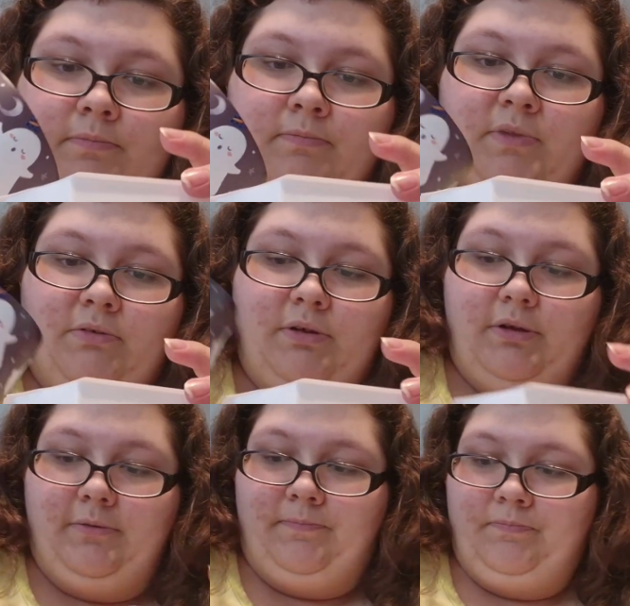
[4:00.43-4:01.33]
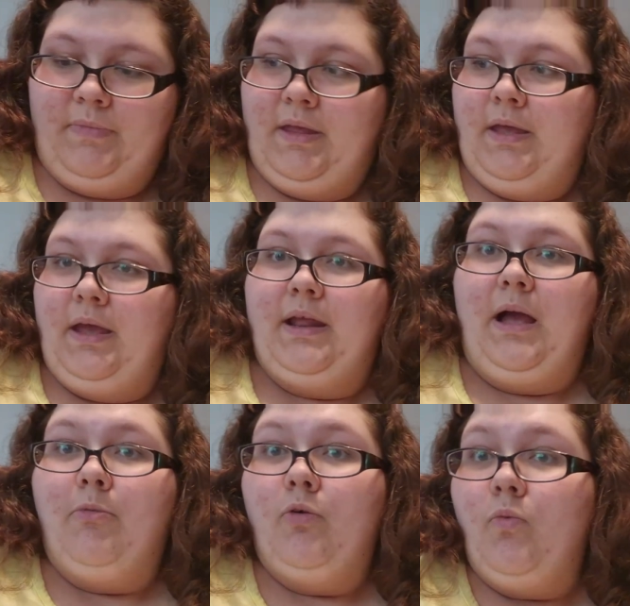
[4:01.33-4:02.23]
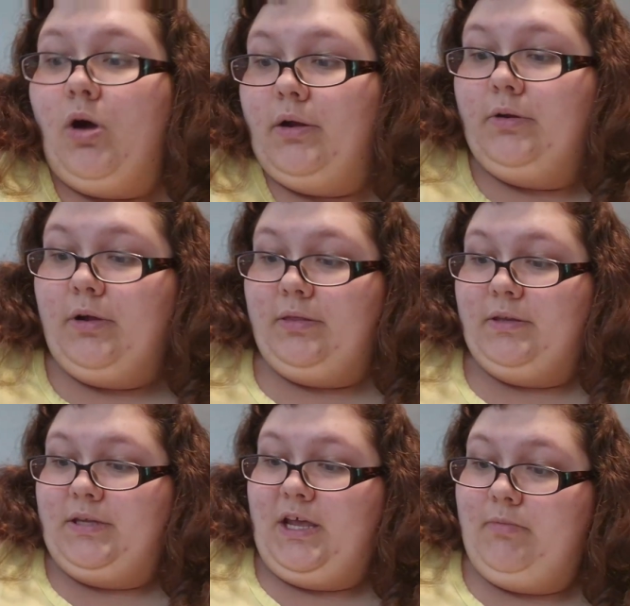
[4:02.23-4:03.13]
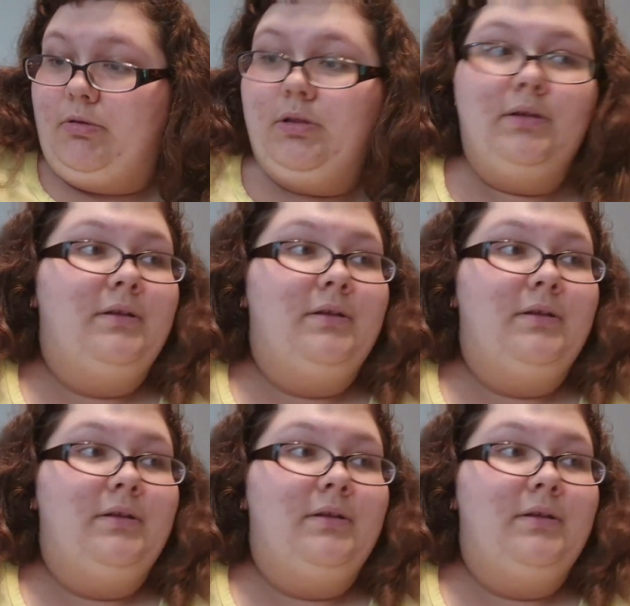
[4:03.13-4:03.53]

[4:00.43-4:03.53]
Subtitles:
There we go. And I got more water on the table.